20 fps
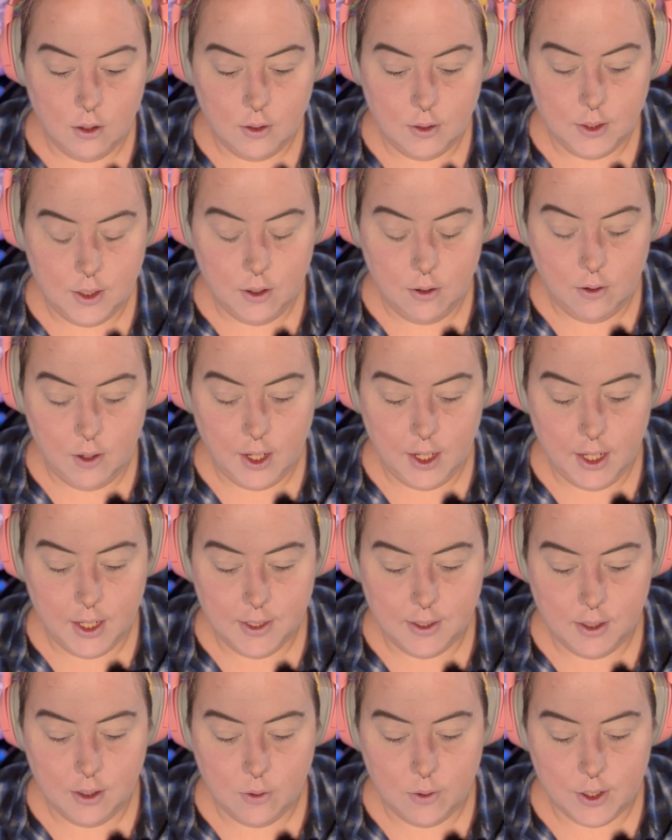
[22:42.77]
So I
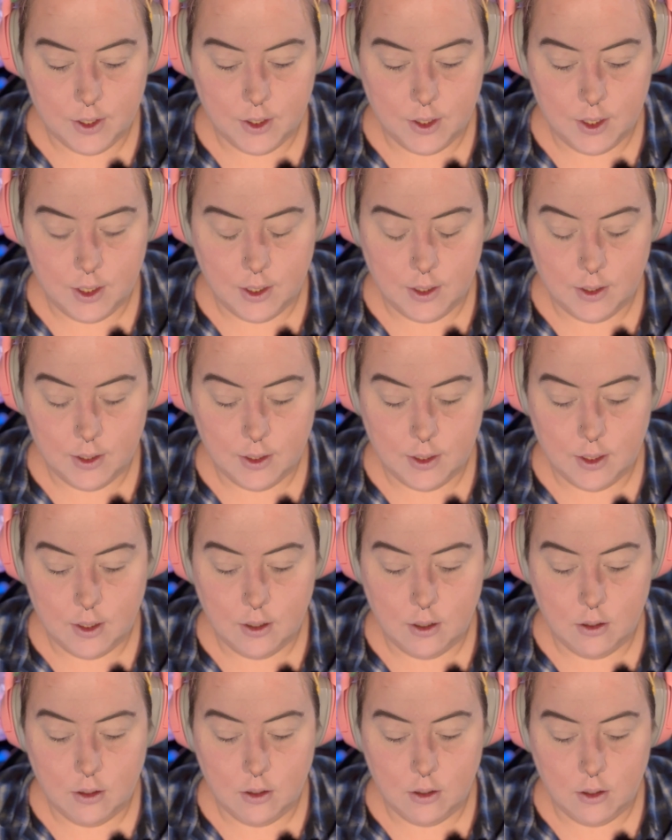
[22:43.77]
guess the question is,
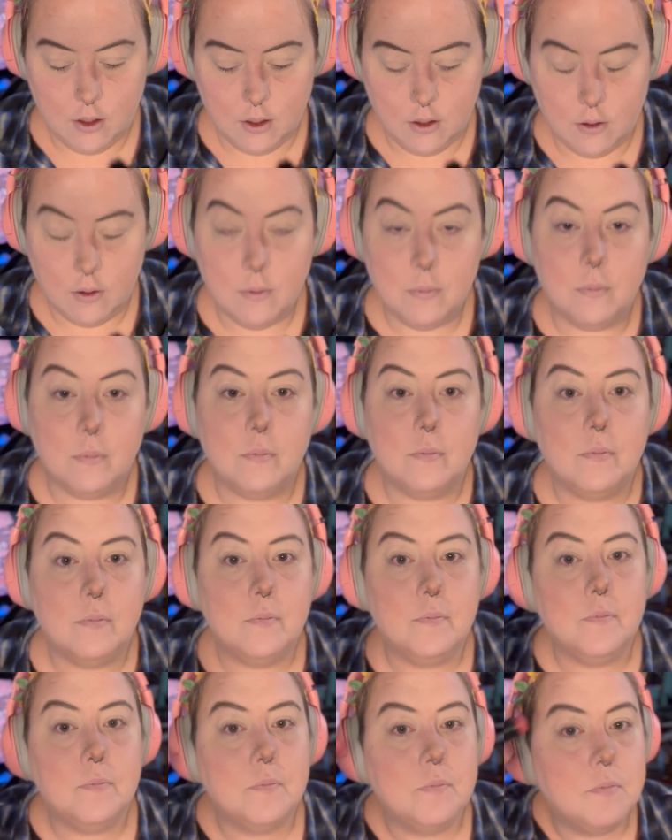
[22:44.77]

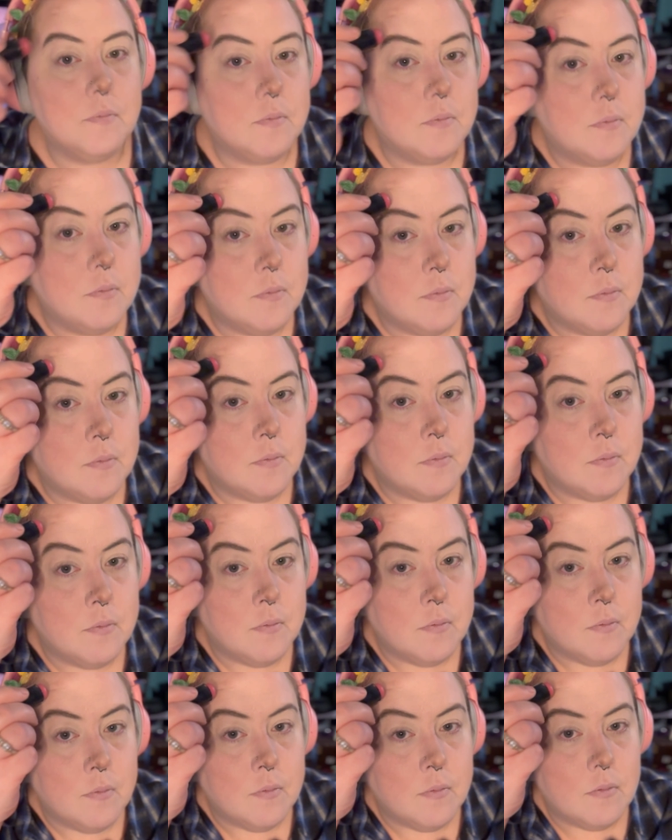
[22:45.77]

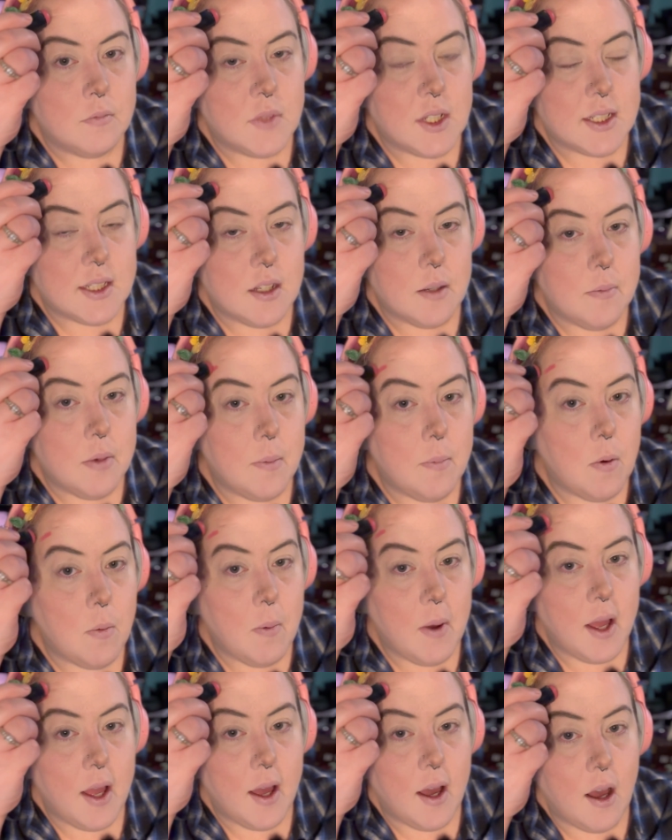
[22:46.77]
that some people
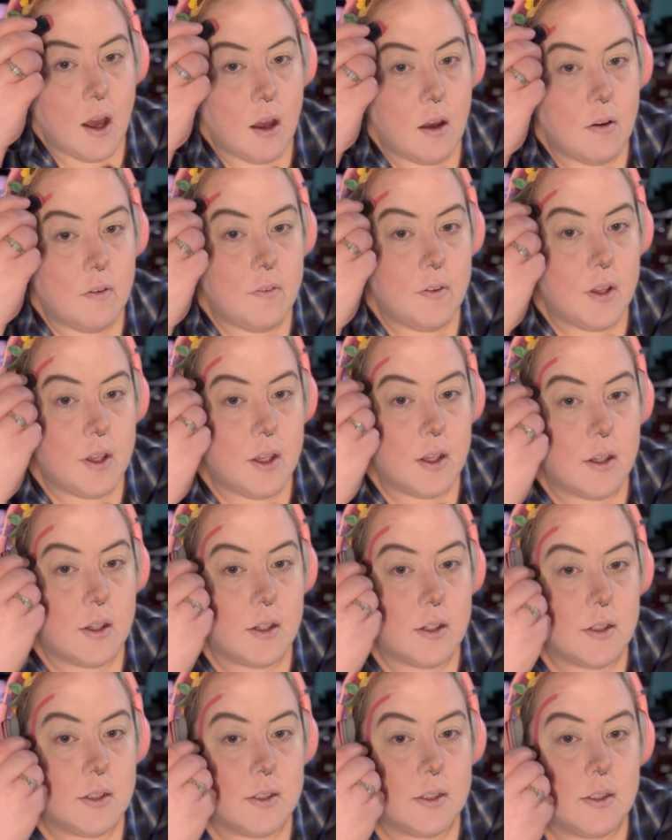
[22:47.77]
might have
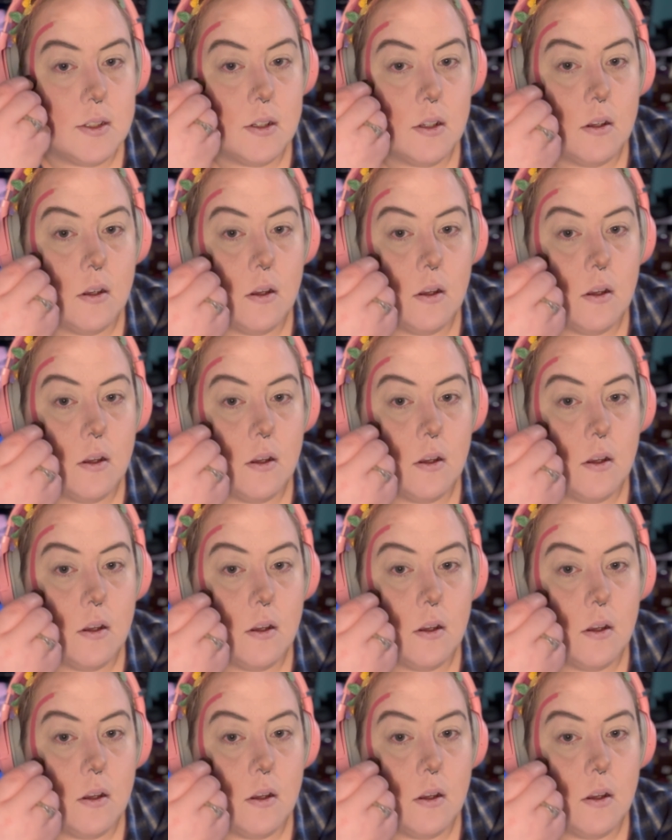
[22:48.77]
is